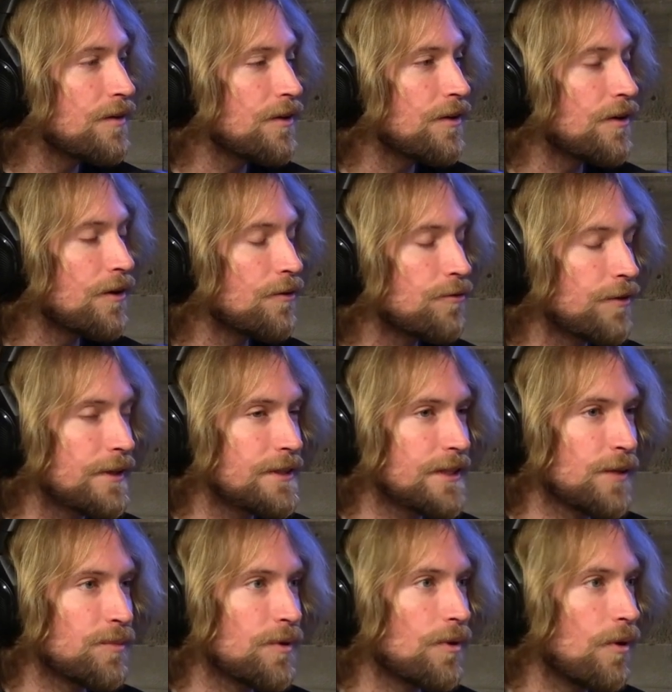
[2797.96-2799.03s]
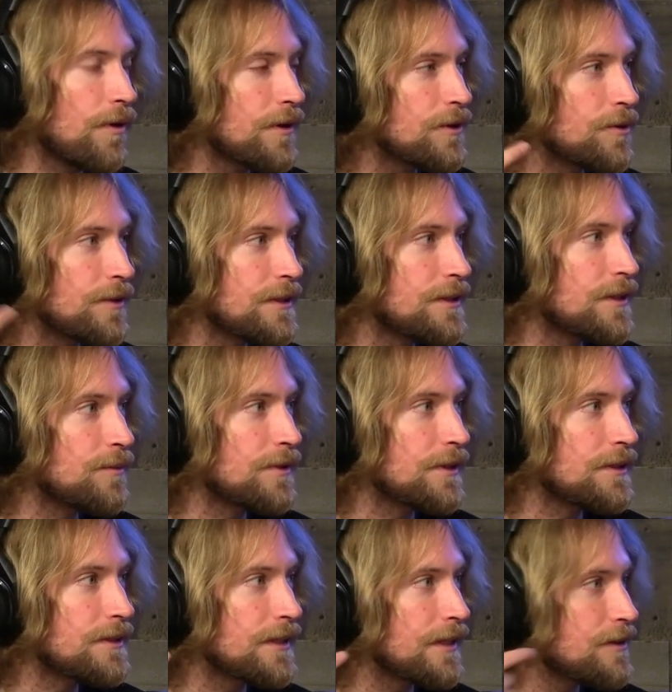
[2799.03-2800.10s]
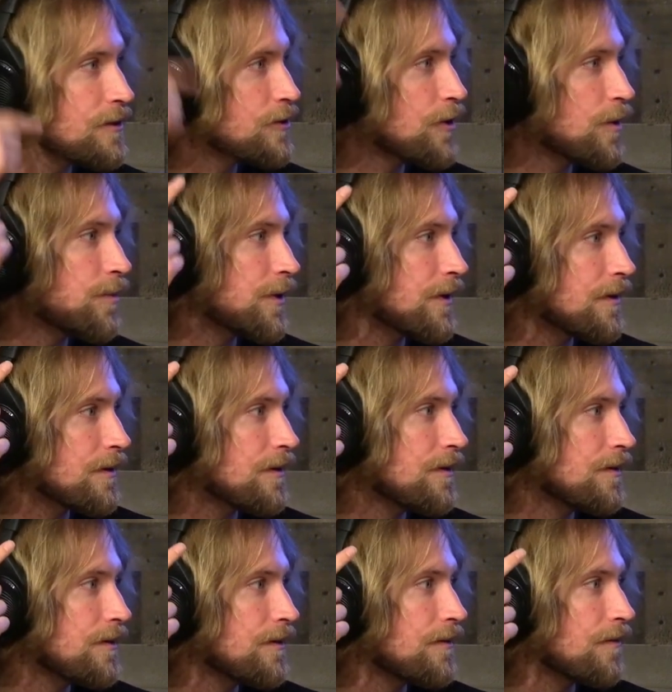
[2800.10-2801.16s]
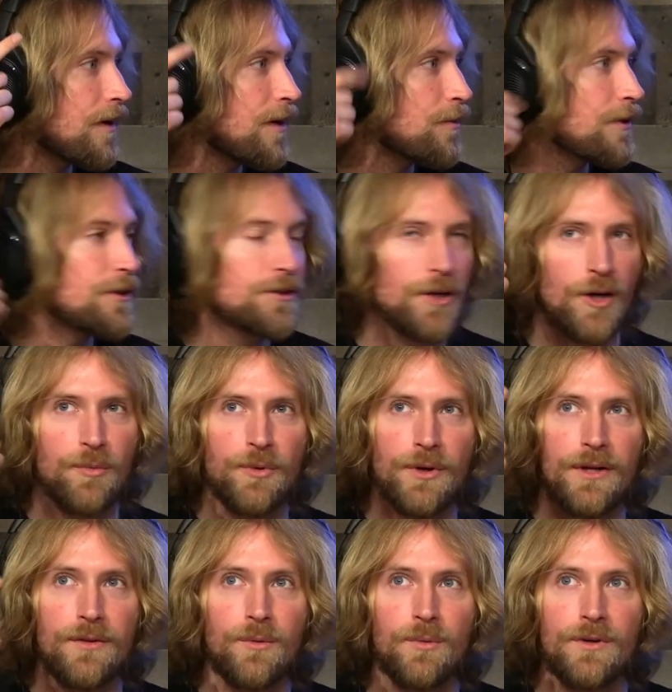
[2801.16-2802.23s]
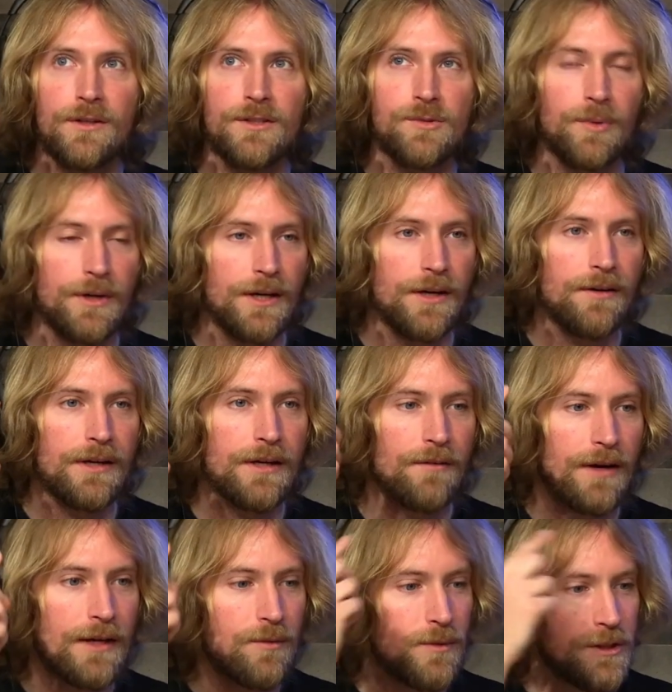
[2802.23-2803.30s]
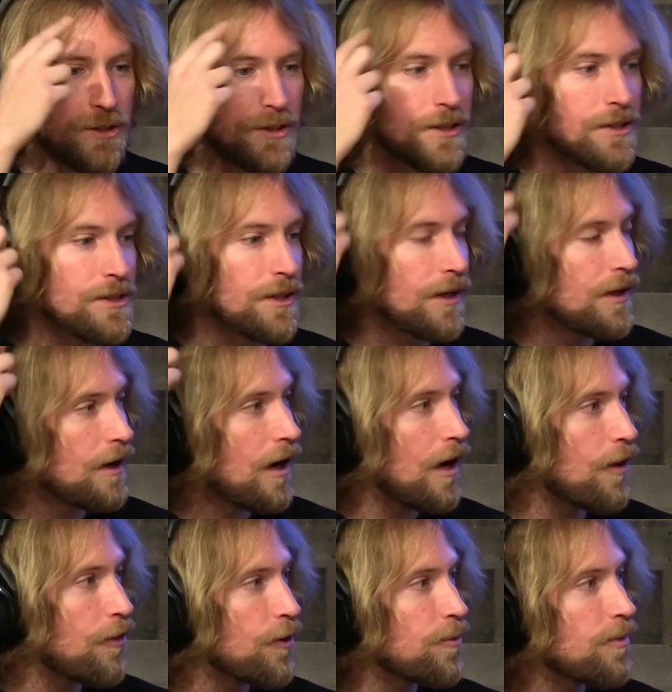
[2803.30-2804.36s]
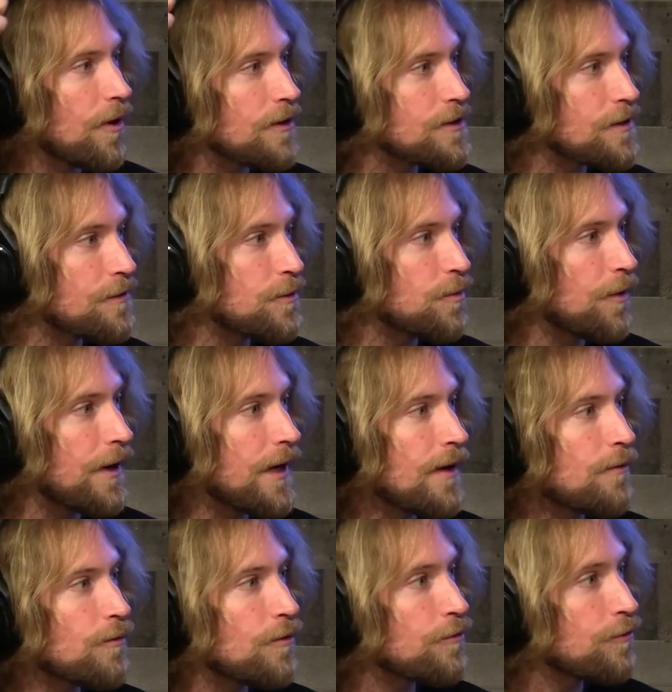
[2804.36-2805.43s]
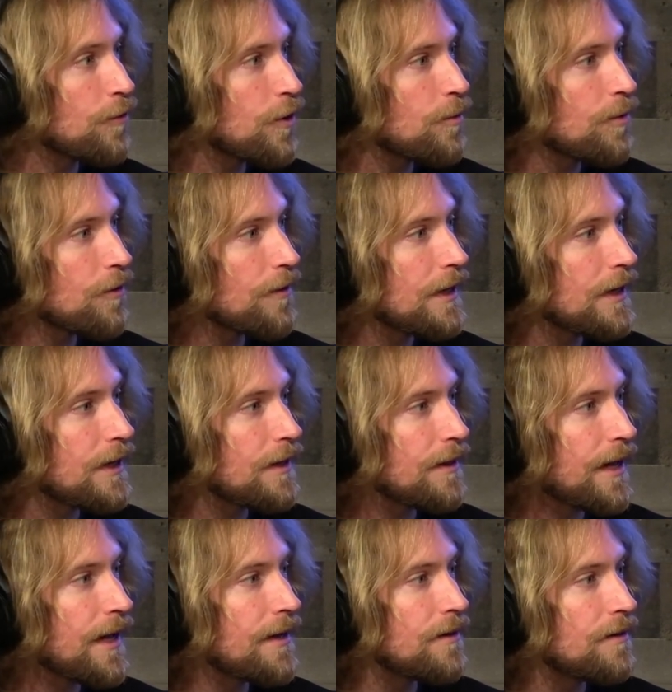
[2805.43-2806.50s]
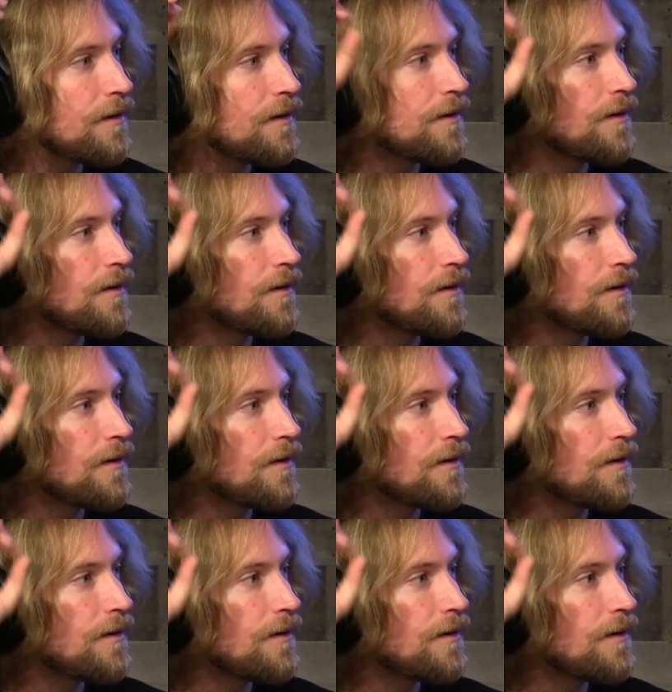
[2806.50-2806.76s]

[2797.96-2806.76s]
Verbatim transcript: you know for example auditory stimulus it gets interpreted mm-hmm. right we're interpreting the words we're hearing right which is other parts of the brain reverberating that